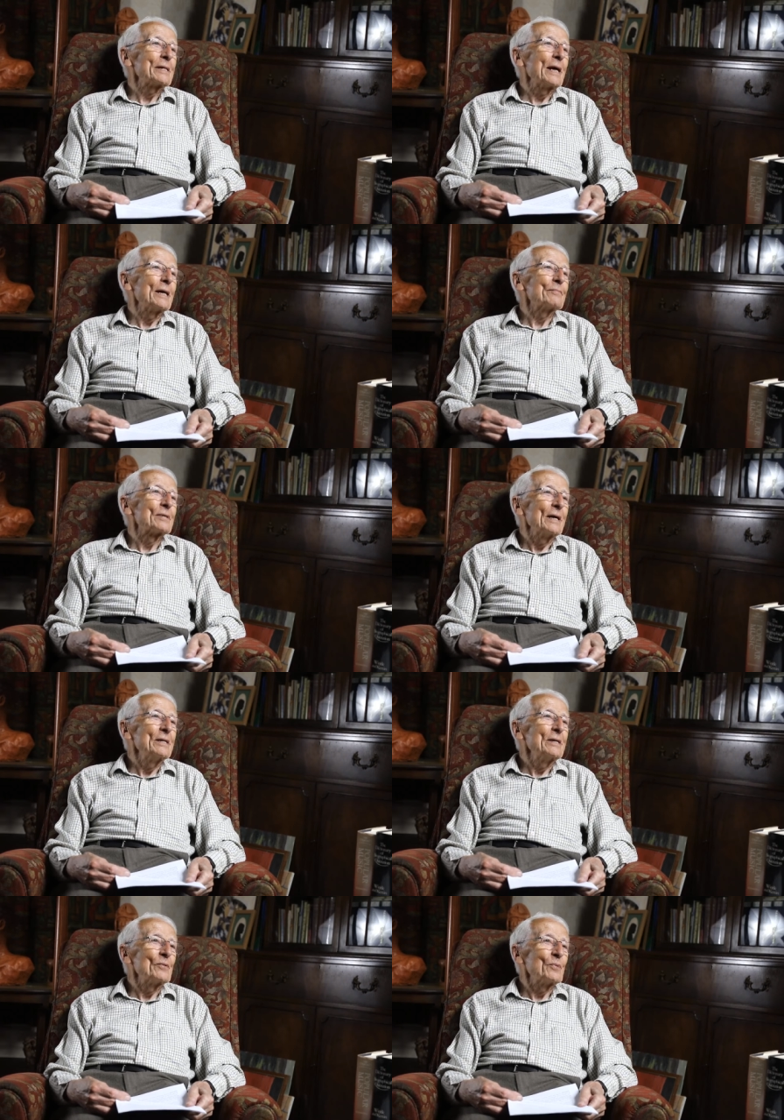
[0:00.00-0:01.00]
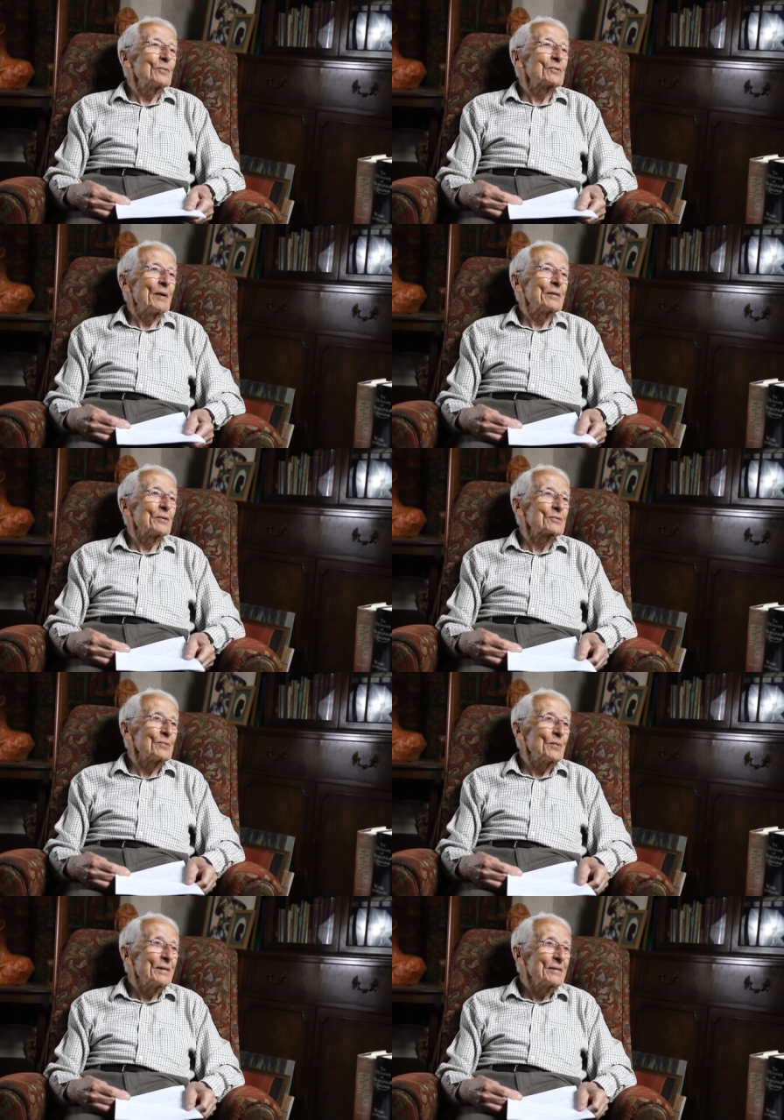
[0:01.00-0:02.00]
had kept any of the books about
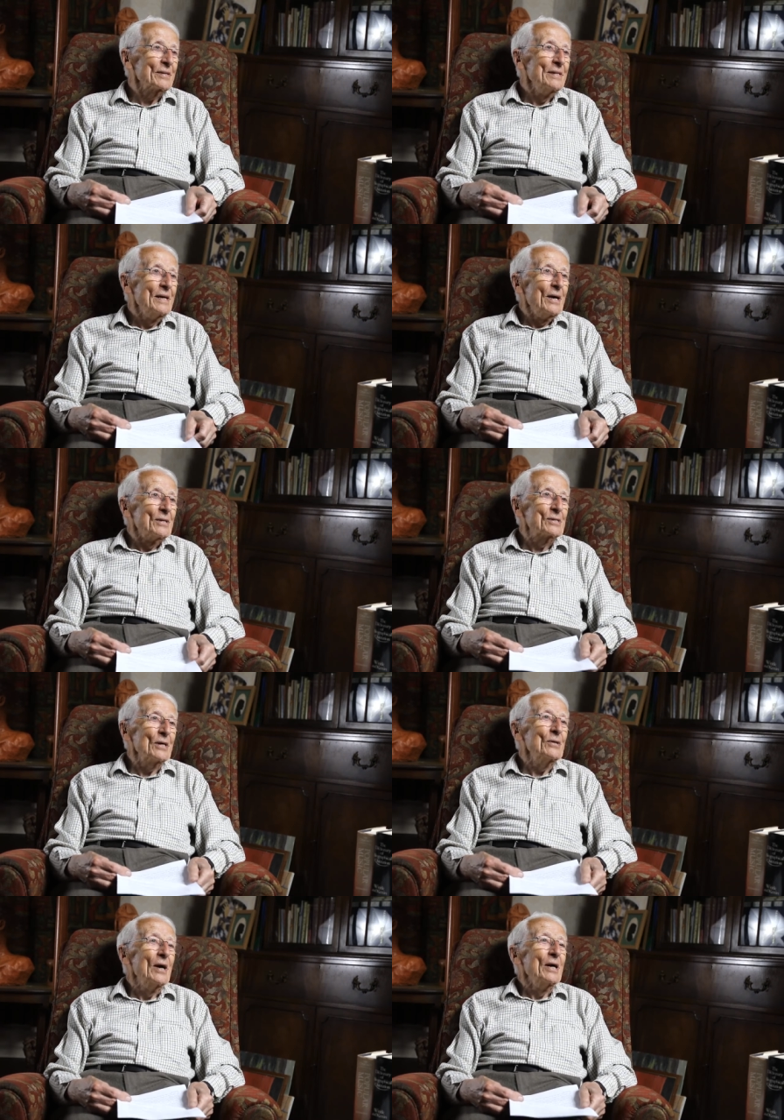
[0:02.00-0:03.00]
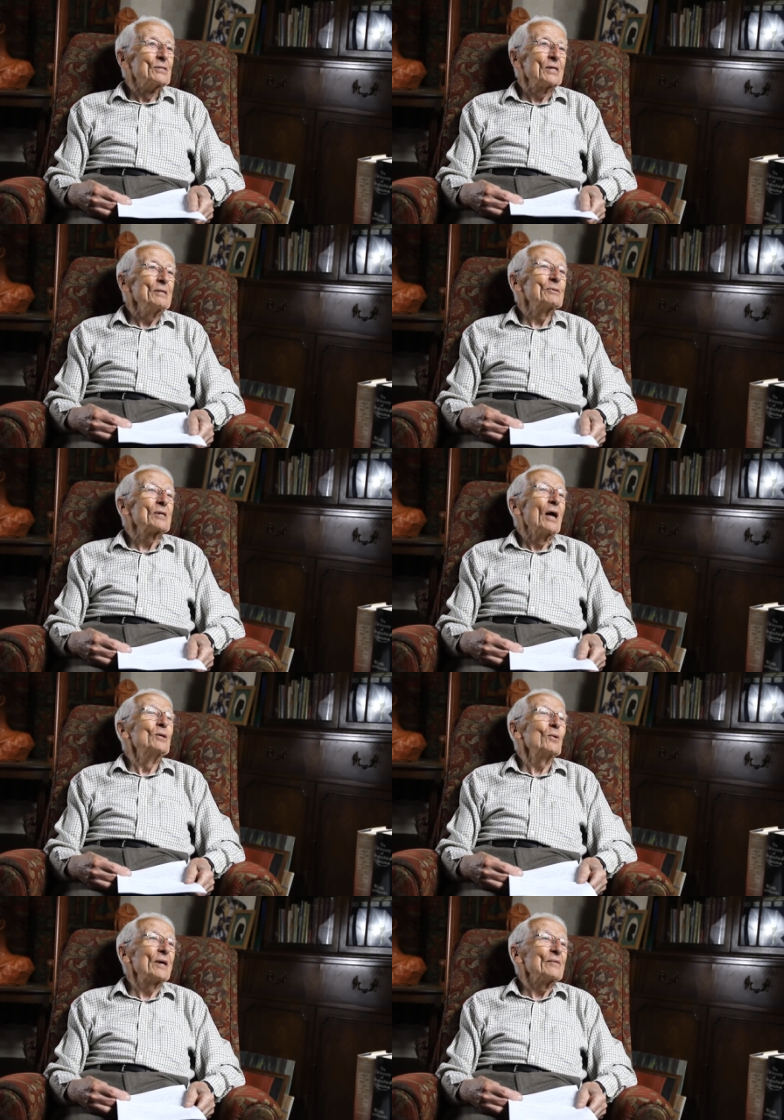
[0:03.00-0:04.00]
Oscar Wilde. Mm. So she was
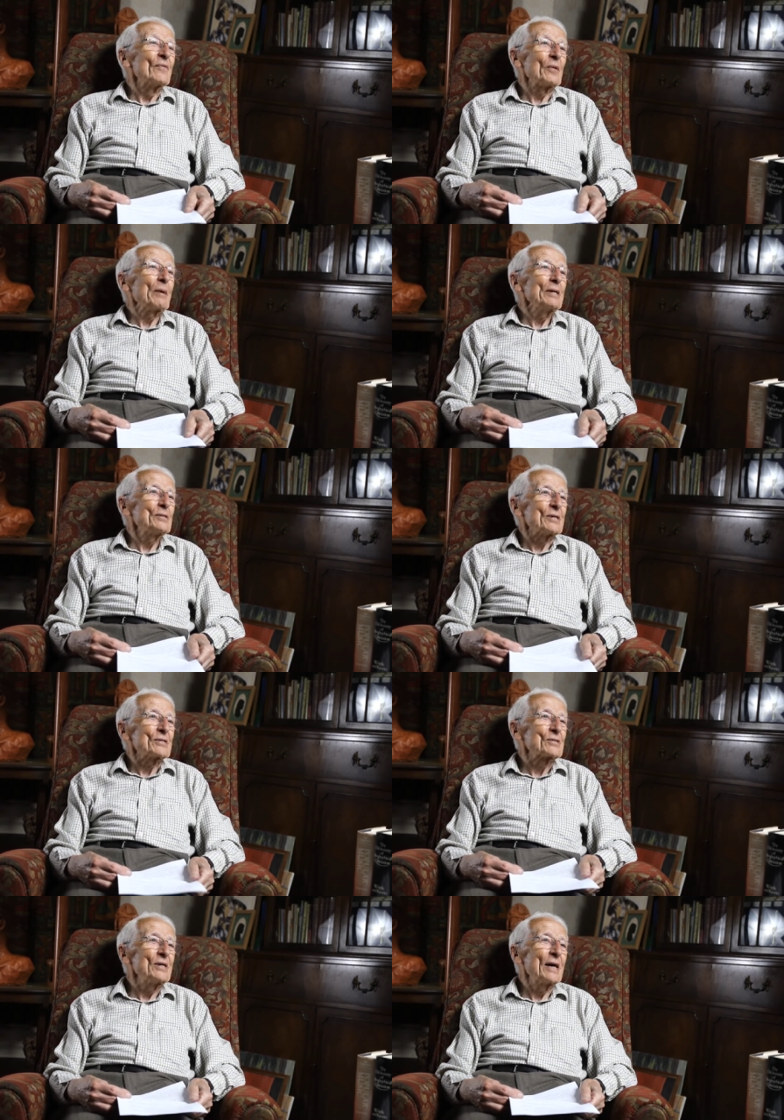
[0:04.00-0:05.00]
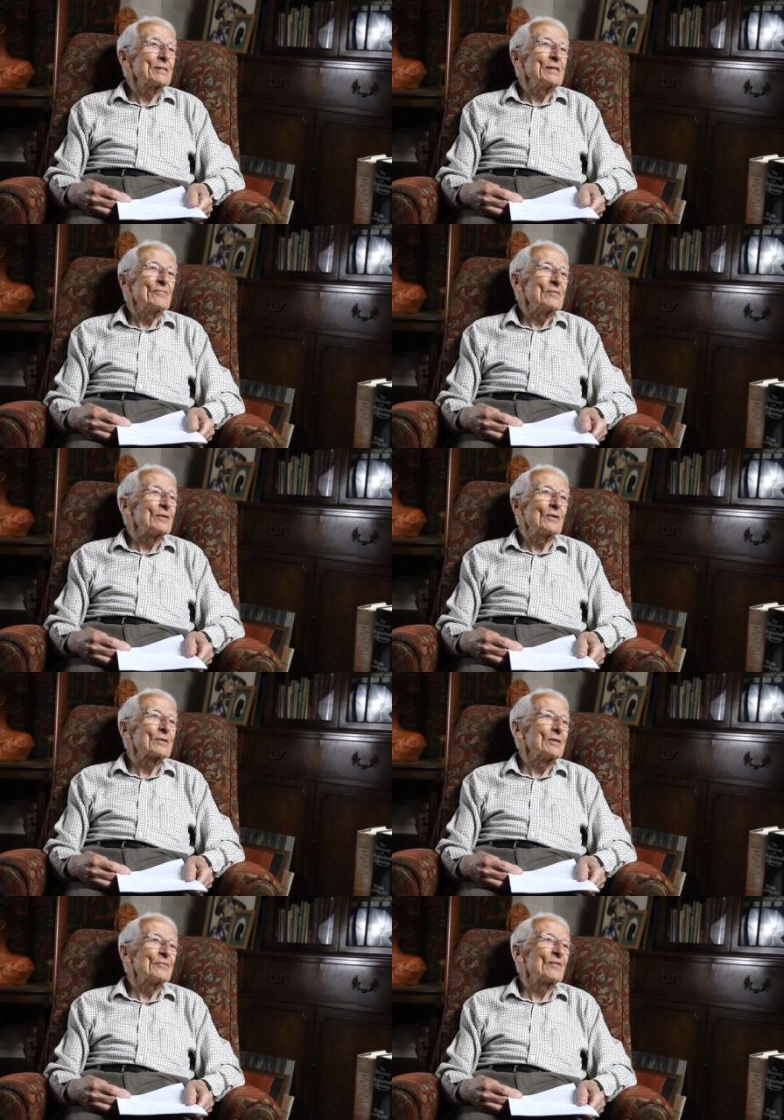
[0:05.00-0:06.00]
looking for the basics. She hadn't even
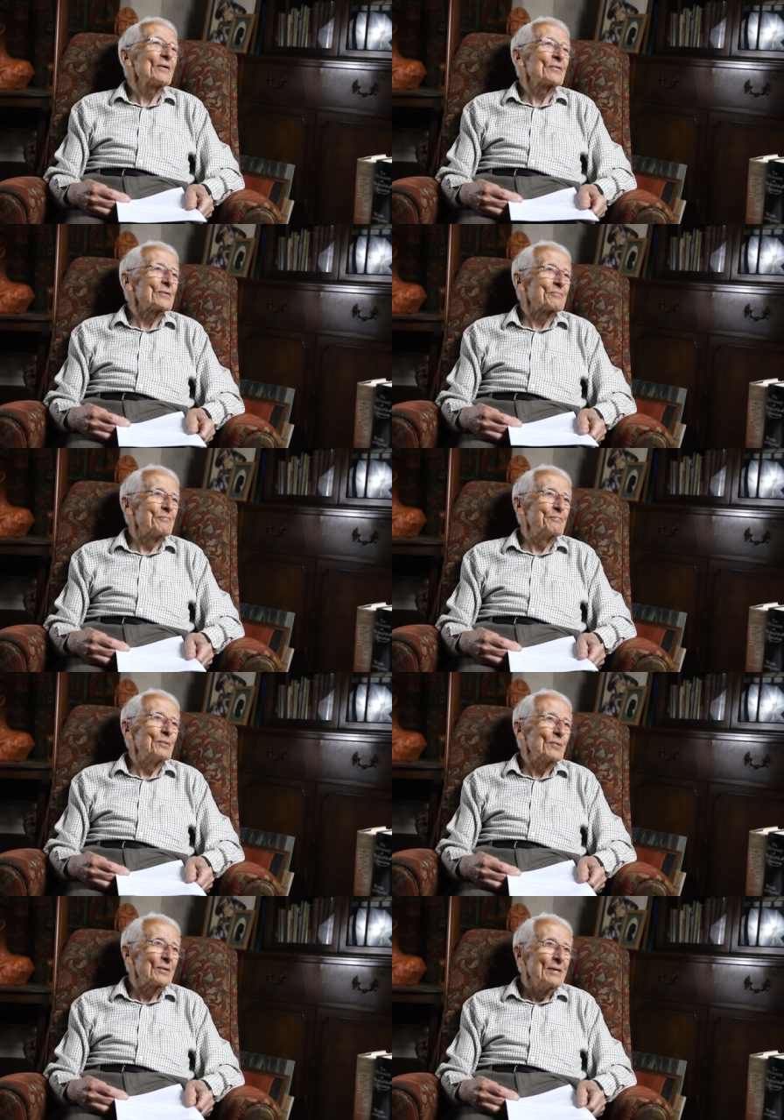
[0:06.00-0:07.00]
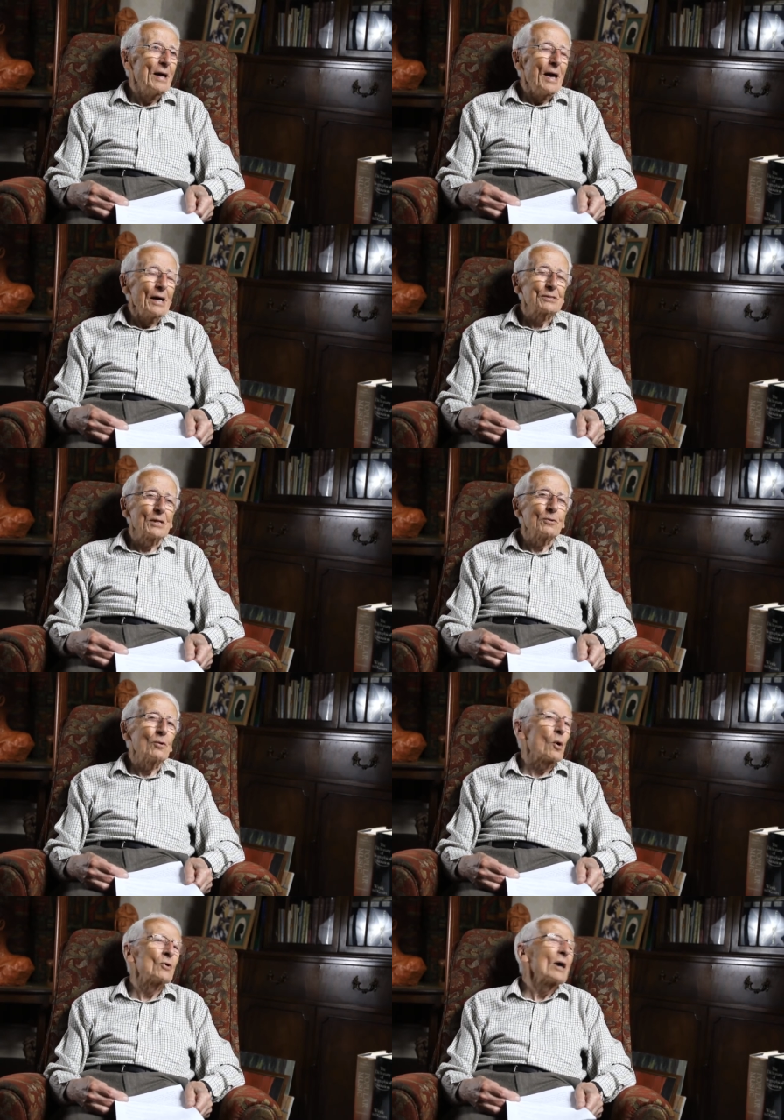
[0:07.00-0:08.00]
got her father's book, so
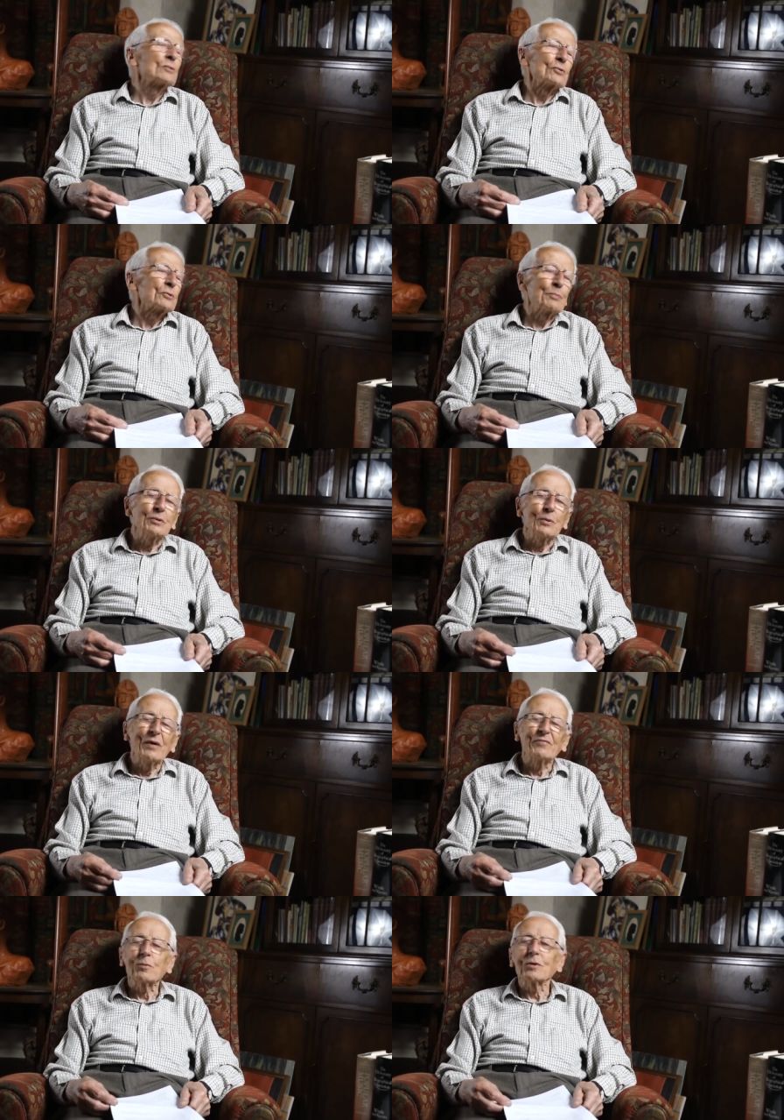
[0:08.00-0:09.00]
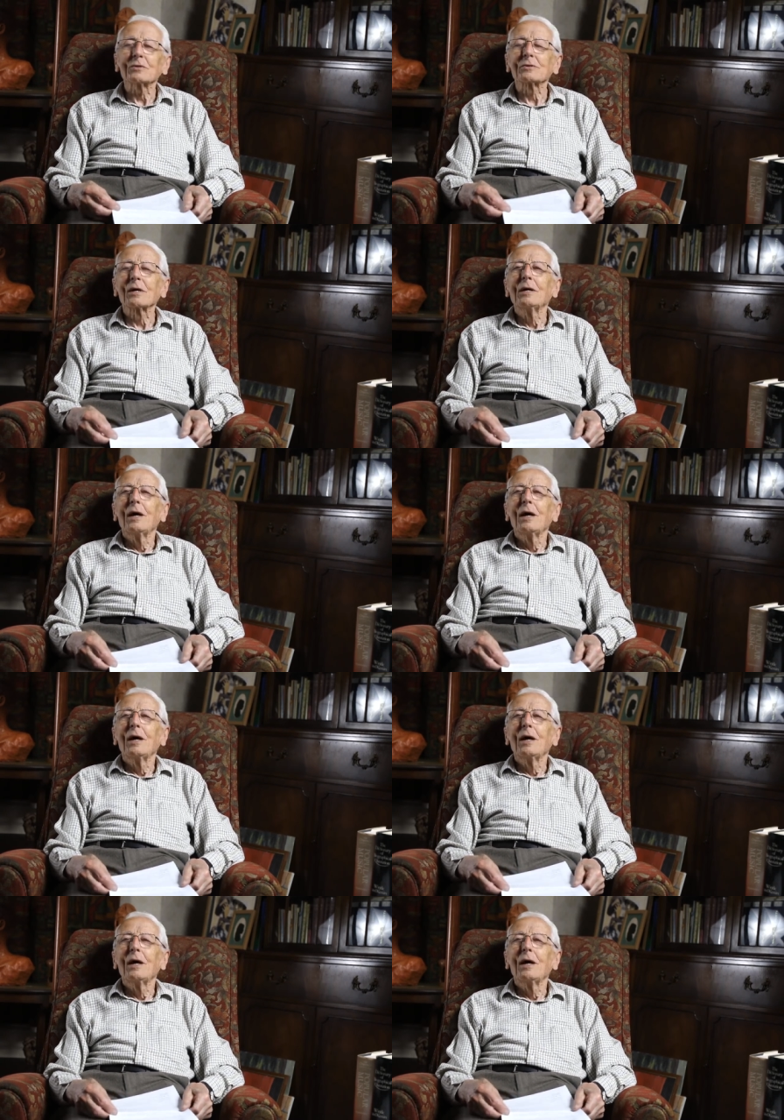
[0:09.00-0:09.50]
or, or uncle's book, whoever it was.